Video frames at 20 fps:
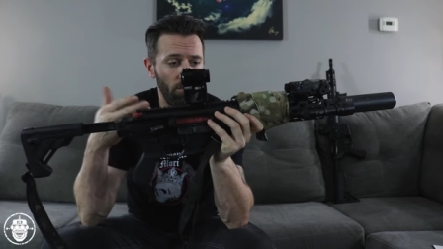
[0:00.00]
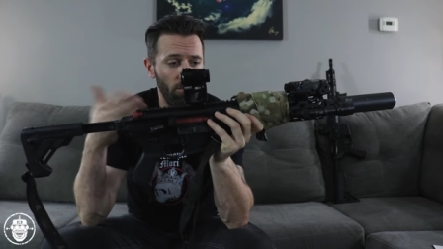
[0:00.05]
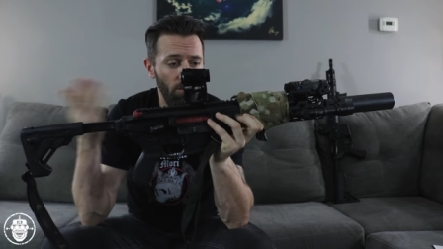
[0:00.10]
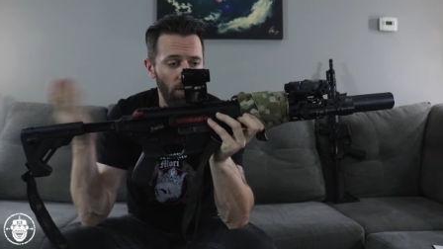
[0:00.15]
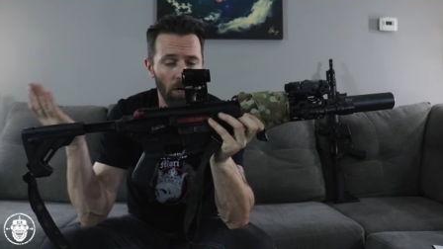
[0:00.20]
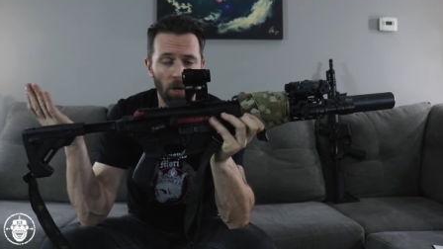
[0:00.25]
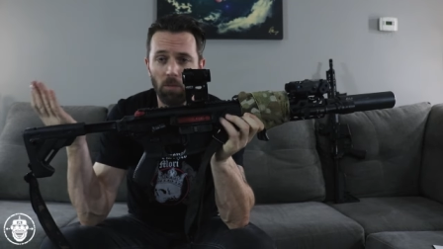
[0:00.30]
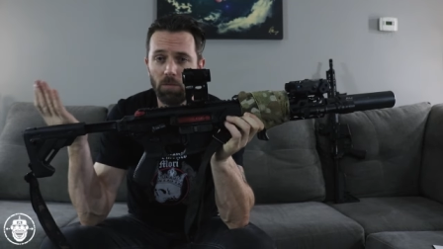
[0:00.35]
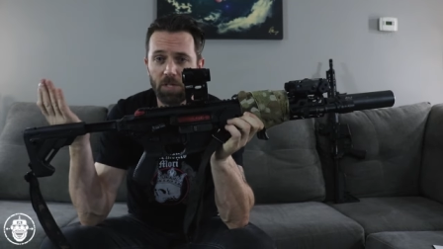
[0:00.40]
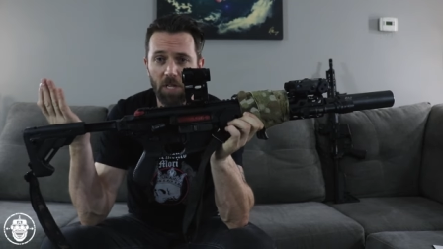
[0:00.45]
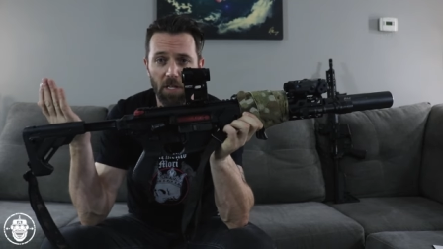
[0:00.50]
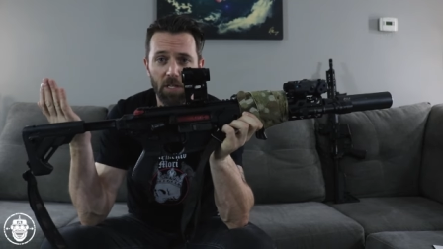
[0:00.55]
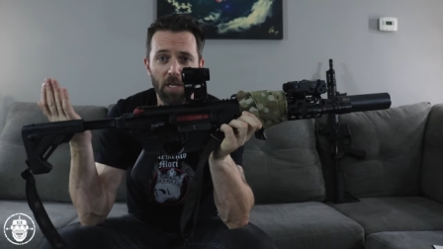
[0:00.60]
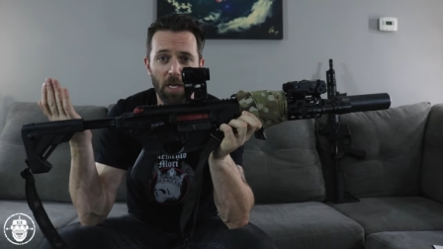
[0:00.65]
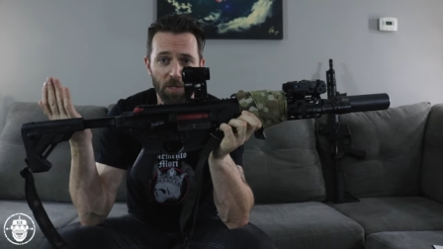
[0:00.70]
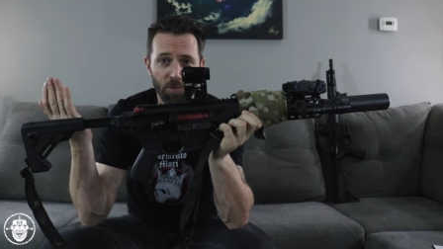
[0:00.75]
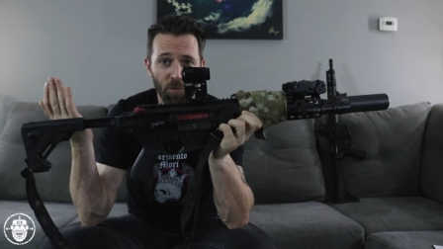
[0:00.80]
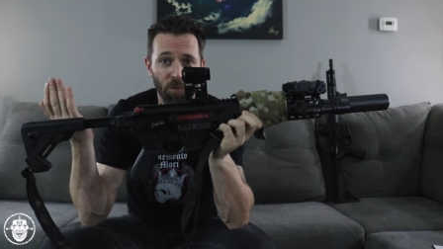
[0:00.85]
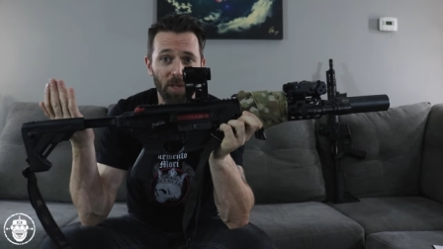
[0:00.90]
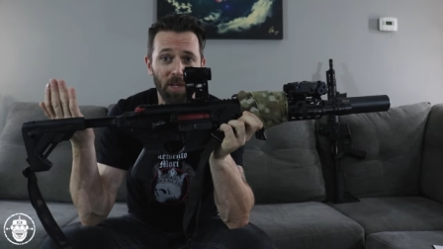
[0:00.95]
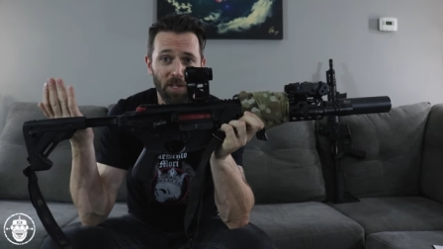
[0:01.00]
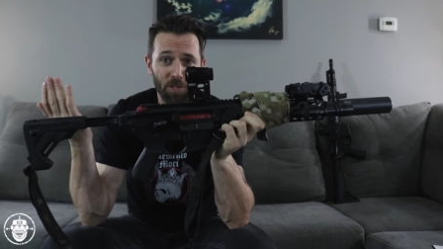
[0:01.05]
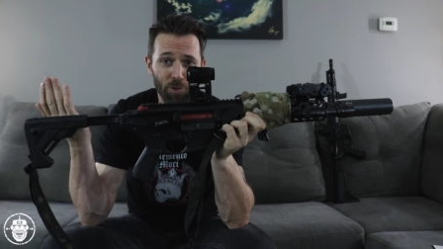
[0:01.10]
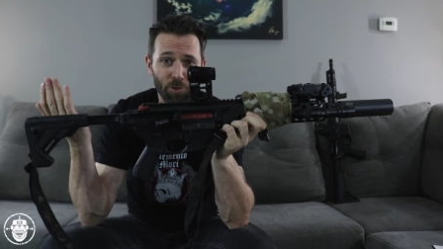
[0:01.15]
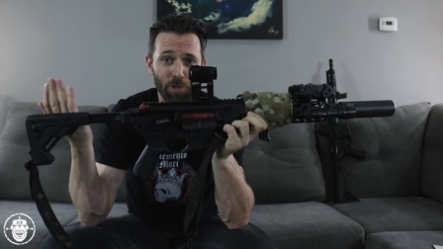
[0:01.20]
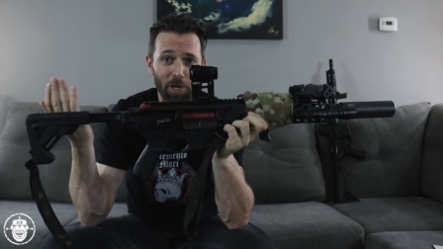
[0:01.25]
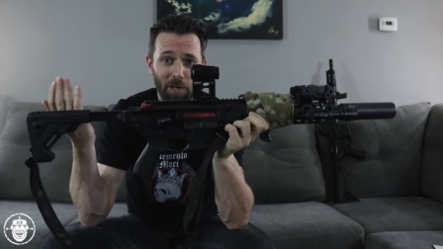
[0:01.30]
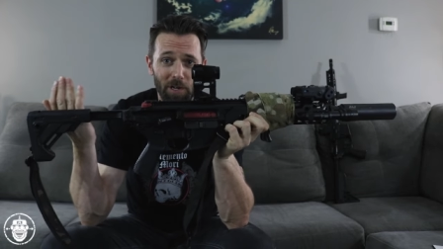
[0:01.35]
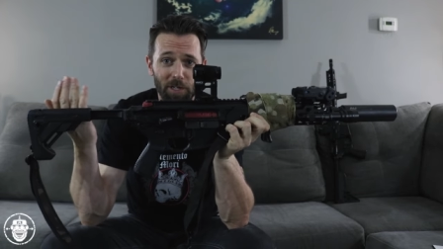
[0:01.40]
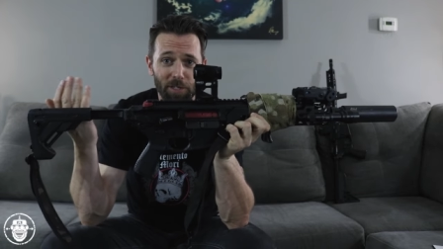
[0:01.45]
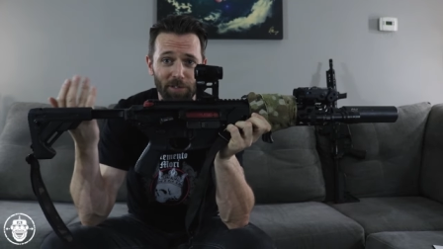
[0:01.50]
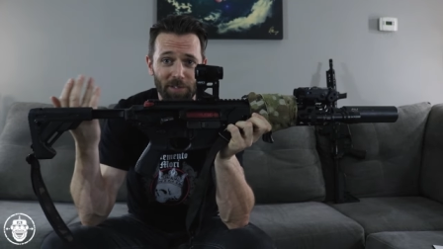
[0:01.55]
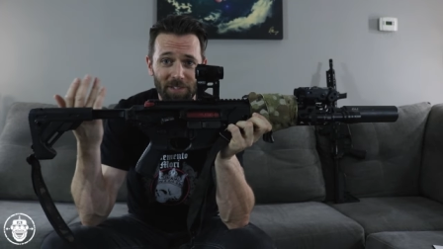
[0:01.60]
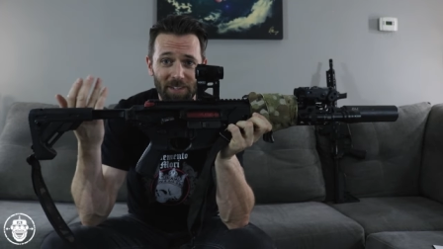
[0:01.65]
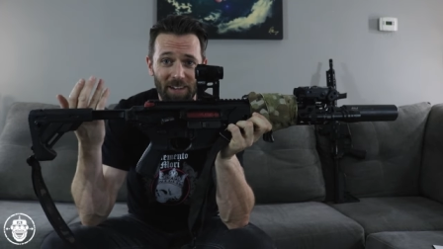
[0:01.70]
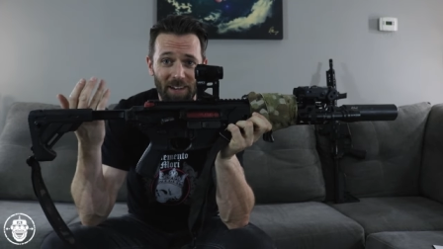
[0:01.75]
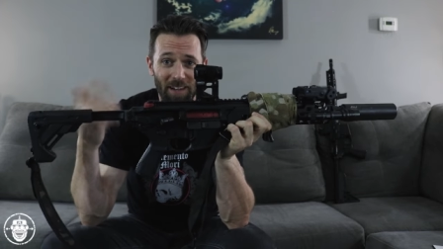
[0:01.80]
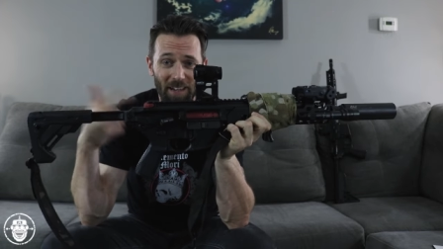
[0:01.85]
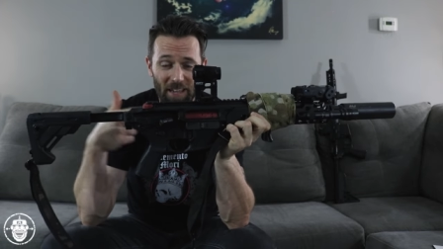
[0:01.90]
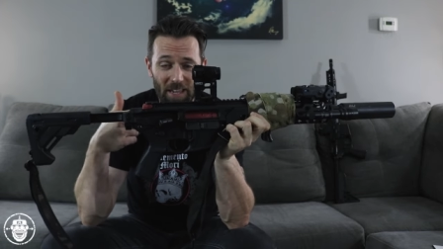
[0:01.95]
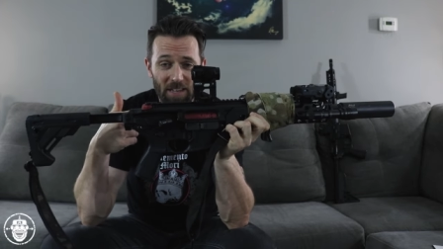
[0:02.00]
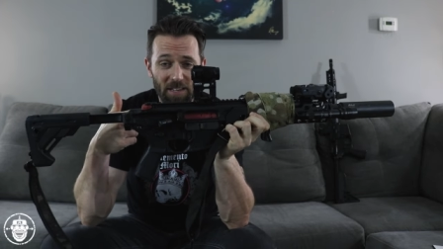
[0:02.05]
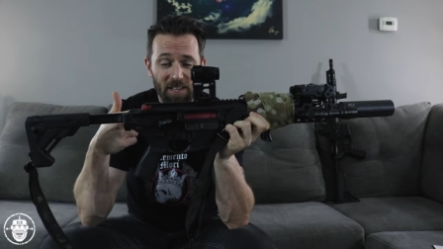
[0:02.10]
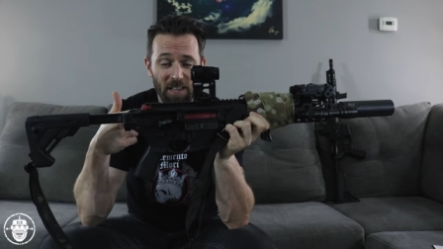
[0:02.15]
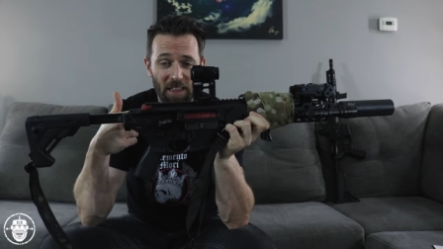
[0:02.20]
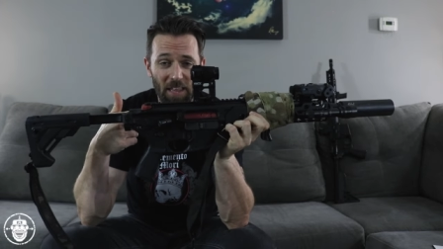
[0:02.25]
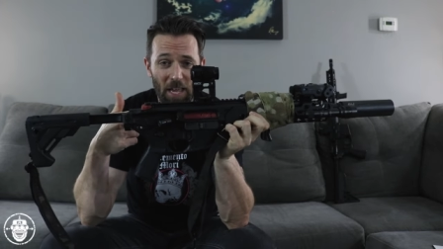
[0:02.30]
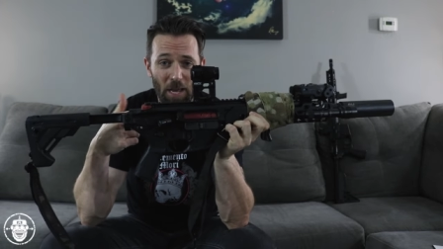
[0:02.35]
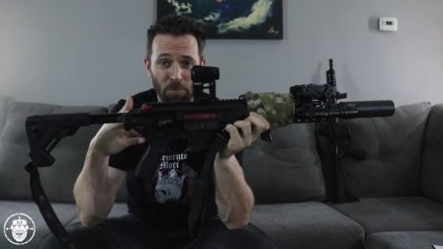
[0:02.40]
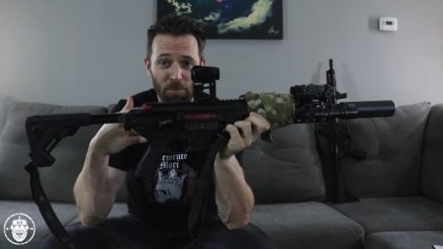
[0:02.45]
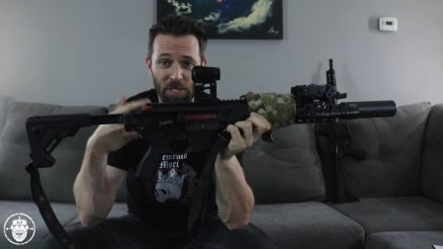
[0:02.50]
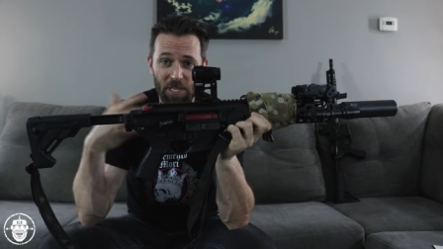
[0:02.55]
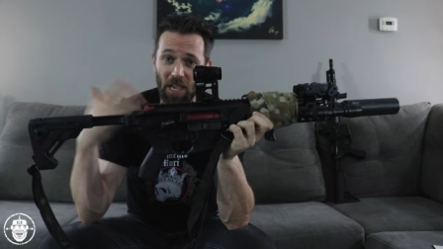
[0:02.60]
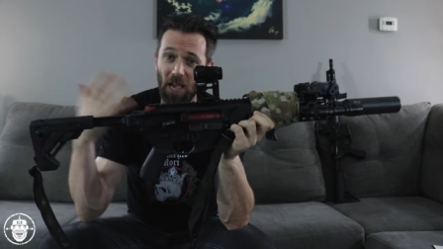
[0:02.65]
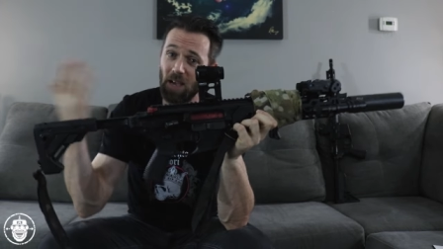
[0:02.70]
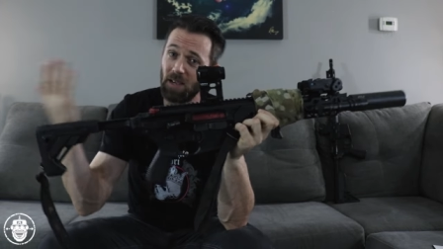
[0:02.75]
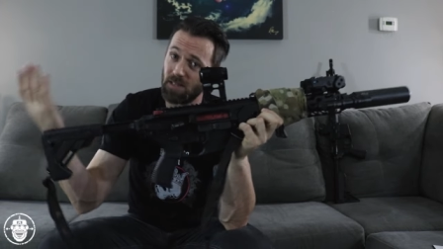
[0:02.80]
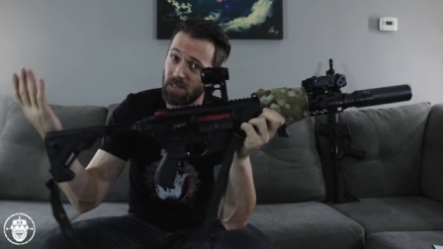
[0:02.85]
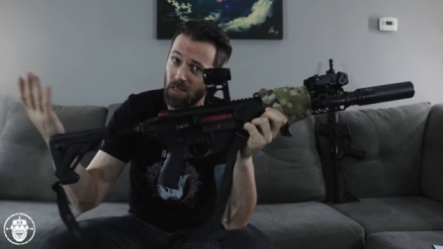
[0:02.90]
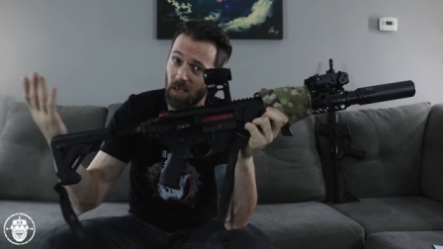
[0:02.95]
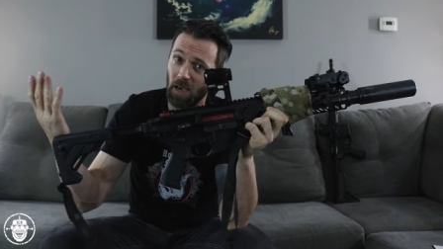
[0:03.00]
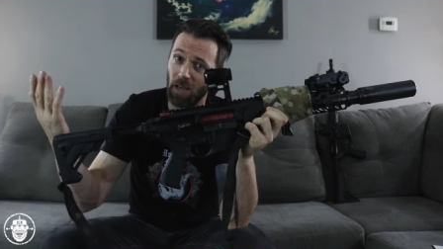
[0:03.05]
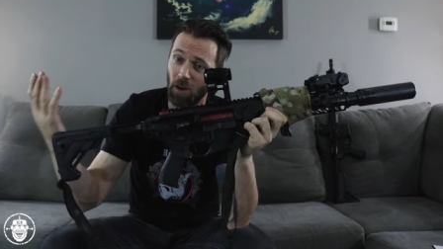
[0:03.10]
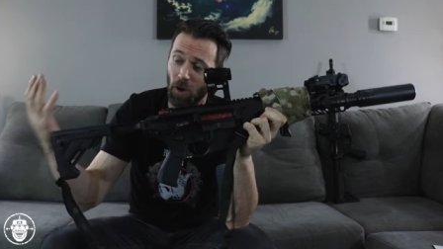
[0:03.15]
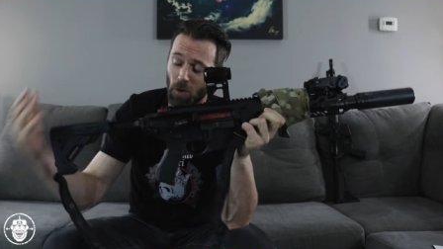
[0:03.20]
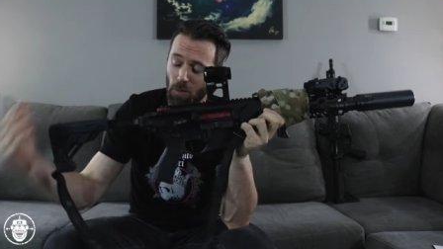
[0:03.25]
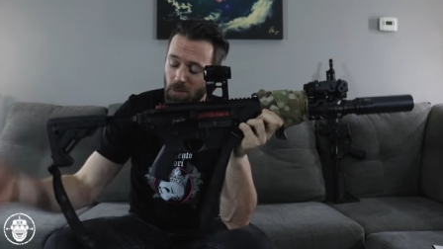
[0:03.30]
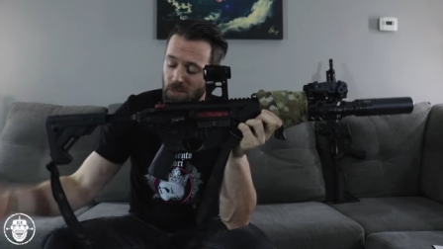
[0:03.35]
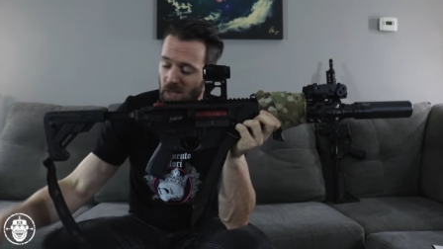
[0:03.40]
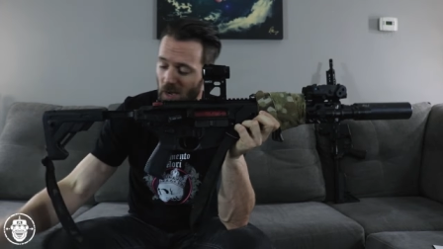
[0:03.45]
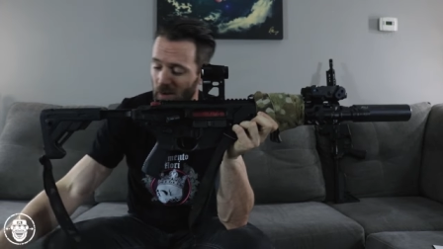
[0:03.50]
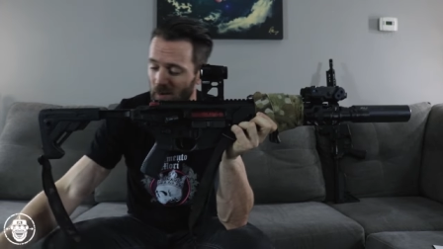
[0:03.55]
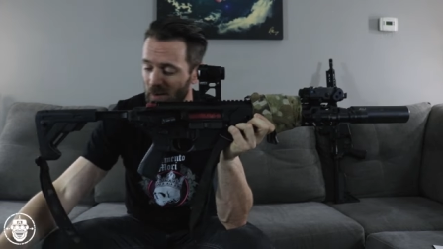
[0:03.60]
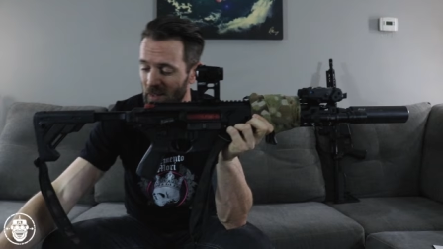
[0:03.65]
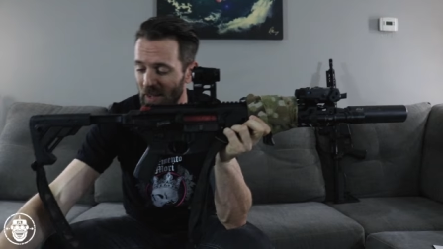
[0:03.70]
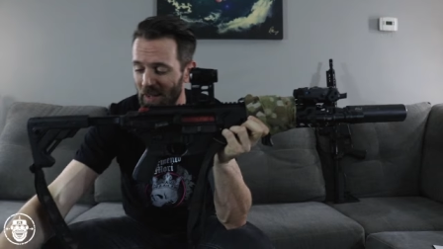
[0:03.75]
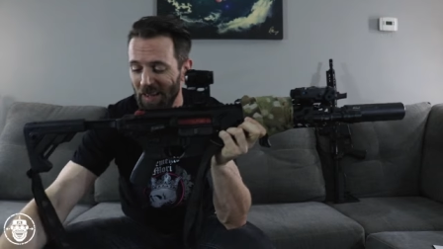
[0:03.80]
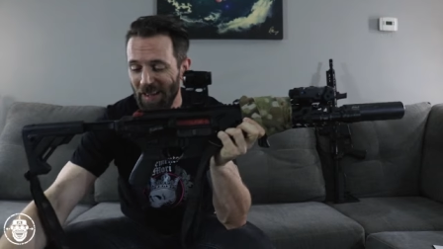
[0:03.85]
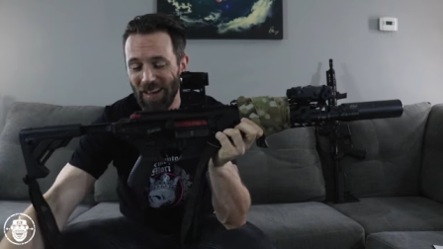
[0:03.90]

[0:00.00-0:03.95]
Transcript: you know, successfully installed uh, into the MCX. I know it was hard.